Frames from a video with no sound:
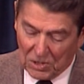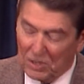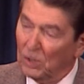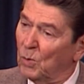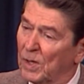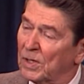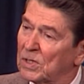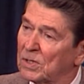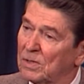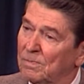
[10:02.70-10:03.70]
still with
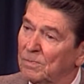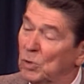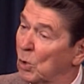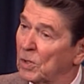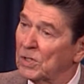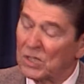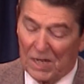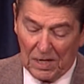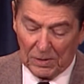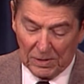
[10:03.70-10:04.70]
us, North and
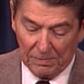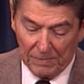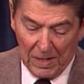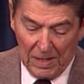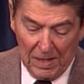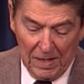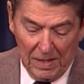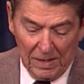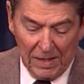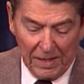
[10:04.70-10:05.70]
South.
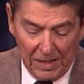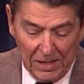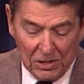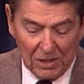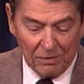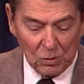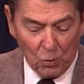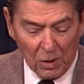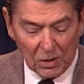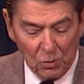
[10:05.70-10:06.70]
Let each of us
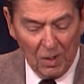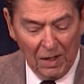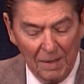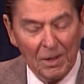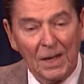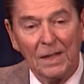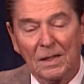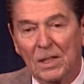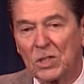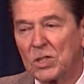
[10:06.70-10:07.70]
work to
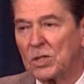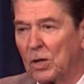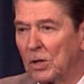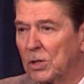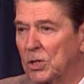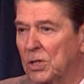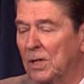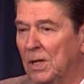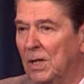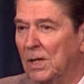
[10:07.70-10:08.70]
eliminate this scourge
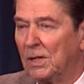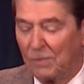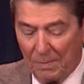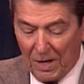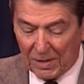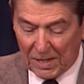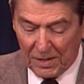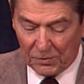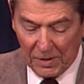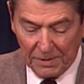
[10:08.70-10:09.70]
from our
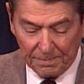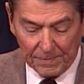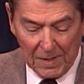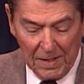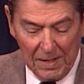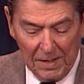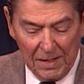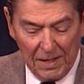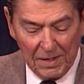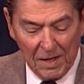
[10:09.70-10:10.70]
country
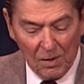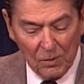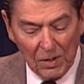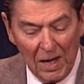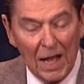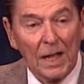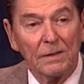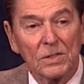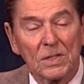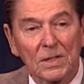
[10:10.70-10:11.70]
and in our own
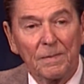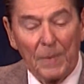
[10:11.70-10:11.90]
lives.